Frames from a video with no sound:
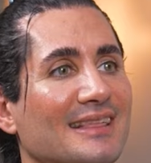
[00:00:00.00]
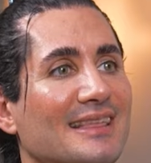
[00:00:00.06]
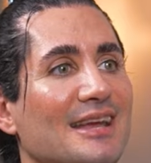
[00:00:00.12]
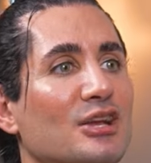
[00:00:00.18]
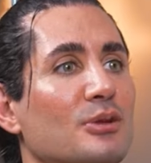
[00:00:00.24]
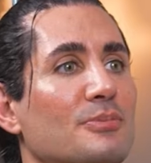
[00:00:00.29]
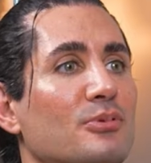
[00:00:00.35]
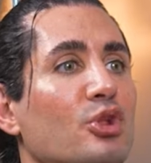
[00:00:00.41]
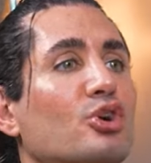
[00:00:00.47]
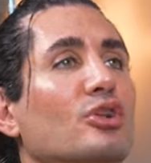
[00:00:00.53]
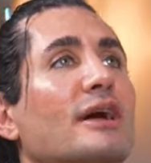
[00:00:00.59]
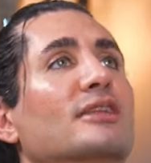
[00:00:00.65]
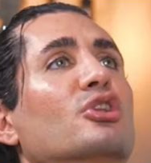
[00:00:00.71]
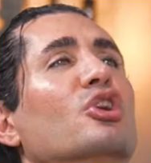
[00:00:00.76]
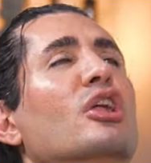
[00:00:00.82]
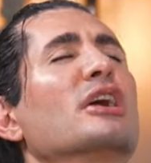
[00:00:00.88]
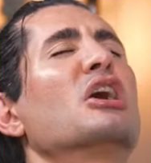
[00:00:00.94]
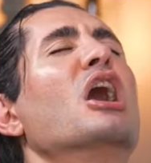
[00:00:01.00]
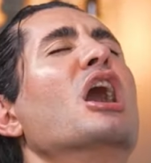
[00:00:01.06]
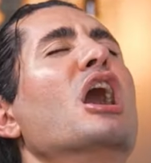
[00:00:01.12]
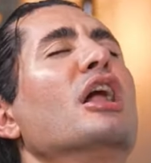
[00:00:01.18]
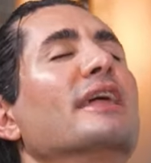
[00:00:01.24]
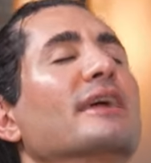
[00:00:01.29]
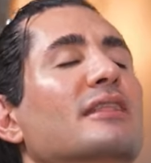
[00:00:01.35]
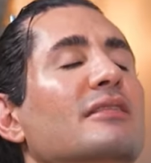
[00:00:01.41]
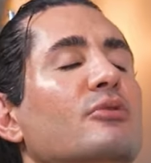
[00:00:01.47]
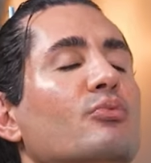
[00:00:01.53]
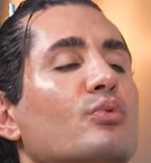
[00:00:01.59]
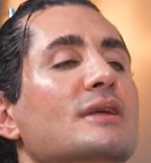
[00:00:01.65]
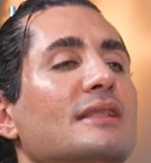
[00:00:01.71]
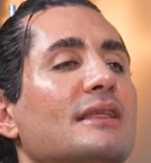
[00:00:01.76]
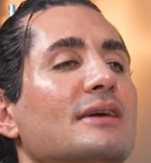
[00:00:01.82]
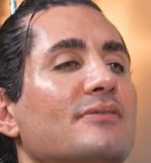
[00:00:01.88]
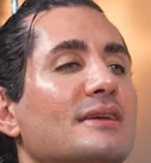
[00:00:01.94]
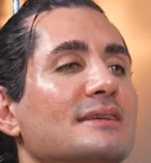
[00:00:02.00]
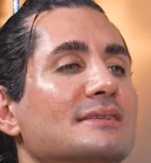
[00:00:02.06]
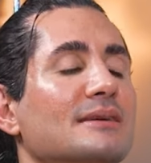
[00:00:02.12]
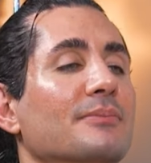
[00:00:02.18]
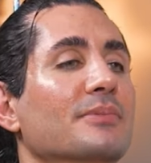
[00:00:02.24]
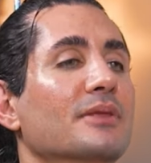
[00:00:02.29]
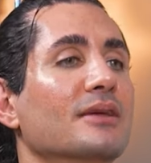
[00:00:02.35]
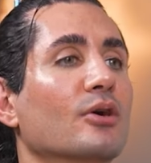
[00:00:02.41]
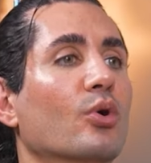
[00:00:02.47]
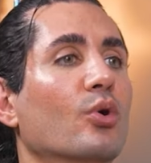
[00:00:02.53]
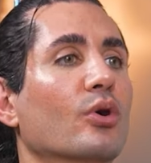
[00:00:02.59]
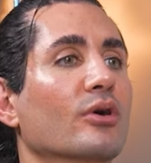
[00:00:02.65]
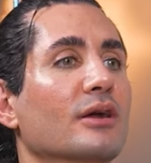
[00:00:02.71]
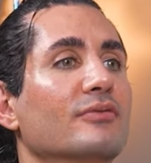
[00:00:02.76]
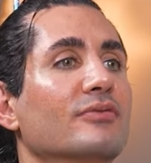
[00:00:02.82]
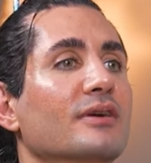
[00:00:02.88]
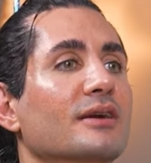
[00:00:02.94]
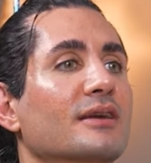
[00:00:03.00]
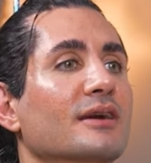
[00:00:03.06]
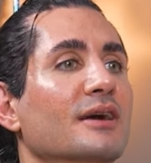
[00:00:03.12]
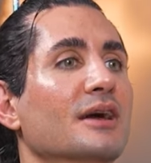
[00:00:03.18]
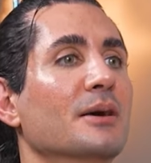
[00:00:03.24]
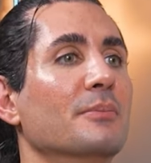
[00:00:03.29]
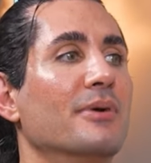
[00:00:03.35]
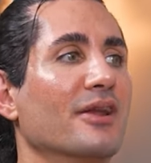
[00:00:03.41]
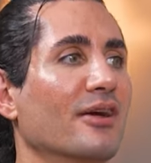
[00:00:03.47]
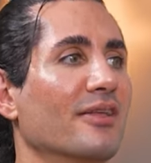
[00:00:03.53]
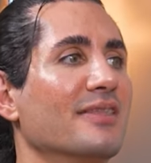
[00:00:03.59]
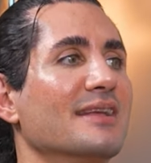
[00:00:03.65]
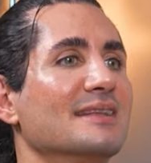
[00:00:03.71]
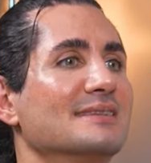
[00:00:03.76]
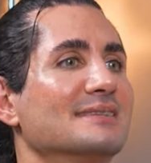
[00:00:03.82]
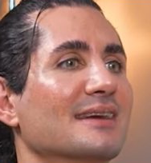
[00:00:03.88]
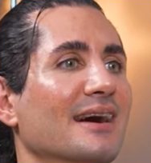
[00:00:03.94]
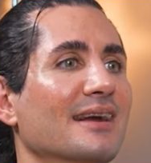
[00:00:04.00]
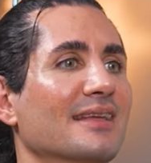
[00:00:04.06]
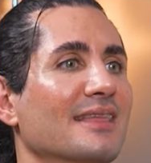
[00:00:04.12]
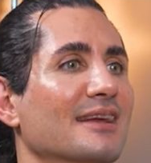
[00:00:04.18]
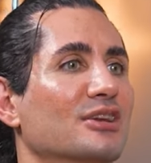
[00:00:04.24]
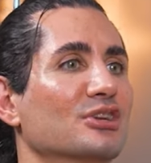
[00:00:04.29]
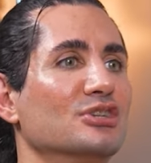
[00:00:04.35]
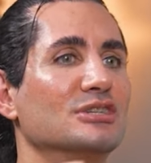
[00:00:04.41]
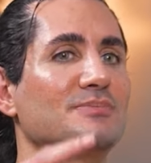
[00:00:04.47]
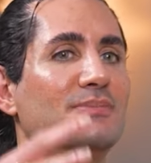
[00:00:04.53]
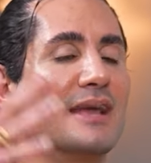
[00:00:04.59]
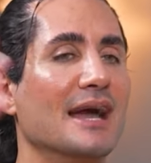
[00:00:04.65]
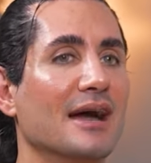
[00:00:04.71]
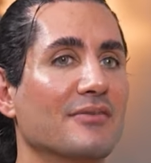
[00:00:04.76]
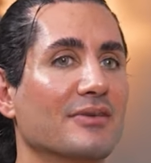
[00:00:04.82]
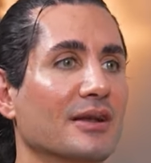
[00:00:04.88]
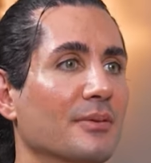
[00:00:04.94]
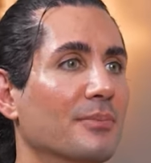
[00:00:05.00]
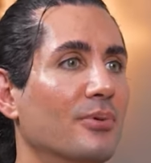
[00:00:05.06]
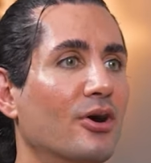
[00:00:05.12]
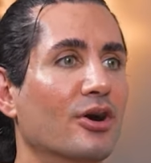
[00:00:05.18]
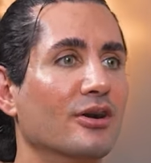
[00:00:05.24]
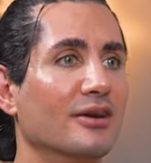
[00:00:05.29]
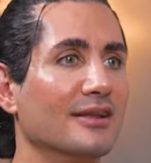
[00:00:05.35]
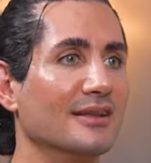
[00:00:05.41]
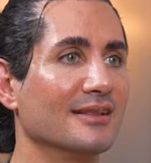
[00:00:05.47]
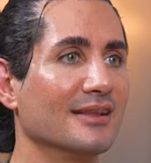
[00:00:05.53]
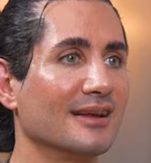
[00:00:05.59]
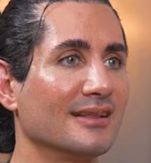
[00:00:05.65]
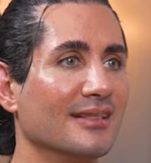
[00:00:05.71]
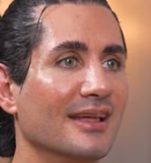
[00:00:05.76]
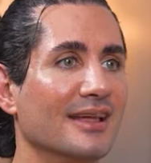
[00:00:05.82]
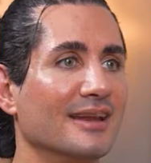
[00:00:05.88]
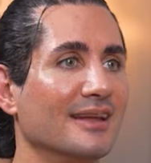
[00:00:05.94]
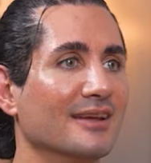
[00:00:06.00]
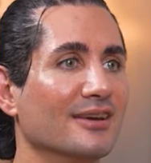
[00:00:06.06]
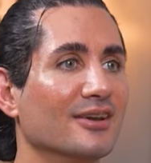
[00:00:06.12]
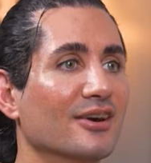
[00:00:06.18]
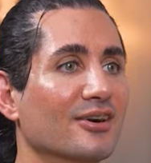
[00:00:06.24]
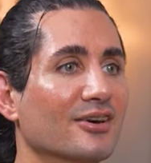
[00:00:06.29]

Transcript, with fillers: like they could look like they're like, "Oh, like reliving something horrific," but on the inside they could just be having a party, like letting it